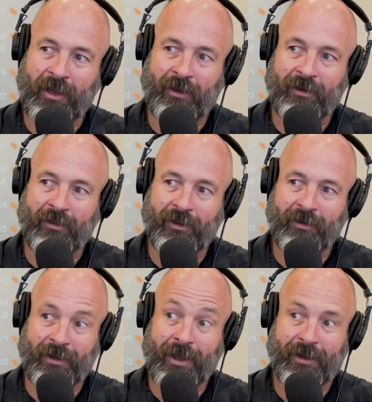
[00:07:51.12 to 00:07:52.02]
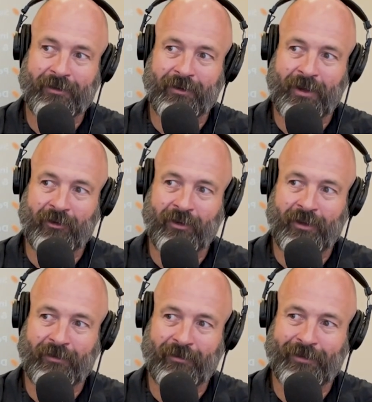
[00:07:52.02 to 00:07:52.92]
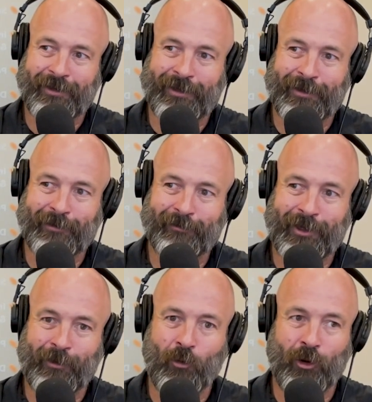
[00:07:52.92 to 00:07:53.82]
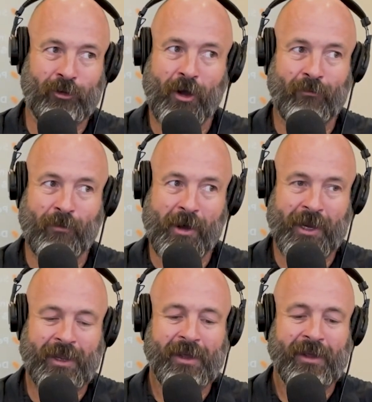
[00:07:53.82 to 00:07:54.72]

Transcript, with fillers: in the day to actually, you know, work time for money,